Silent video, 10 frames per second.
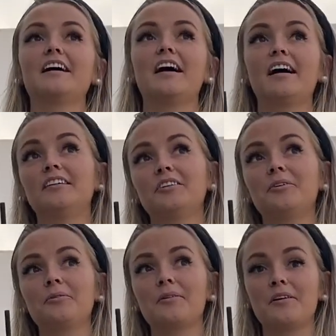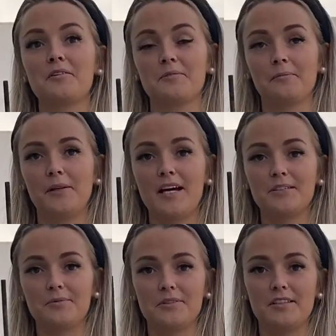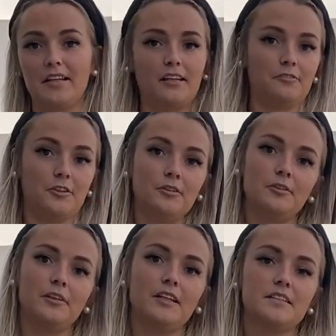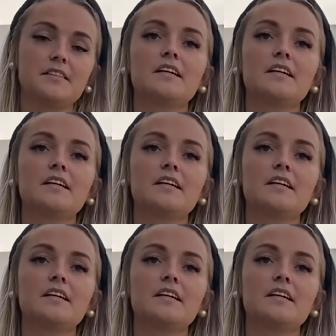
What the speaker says: I know there are some plants where it's like, if you Google it,